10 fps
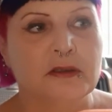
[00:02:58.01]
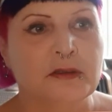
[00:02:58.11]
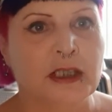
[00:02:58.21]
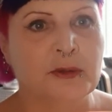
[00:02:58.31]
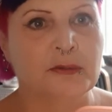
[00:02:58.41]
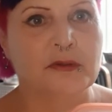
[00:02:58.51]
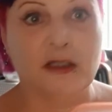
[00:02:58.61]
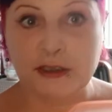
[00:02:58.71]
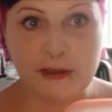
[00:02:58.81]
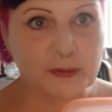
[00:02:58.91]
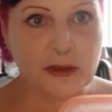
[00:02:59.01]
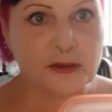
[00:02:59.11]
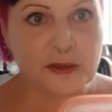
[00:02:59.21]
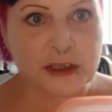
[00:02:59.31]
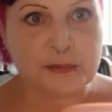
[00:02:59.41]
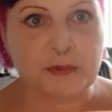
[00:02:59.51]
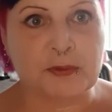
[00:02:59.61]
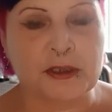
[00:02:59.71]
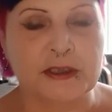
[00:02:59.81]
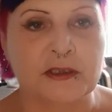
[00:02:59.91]
Now, I'd never heard of this
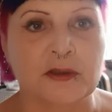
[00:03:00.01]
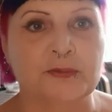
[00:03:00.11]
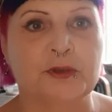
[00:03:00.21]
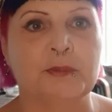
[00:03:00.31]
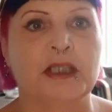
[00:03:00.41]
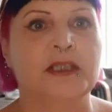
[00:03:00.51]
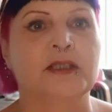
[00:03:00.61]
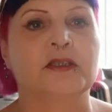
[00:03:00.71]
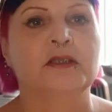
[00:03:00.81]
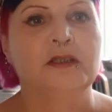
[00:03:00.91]
before I did gluten-free baking.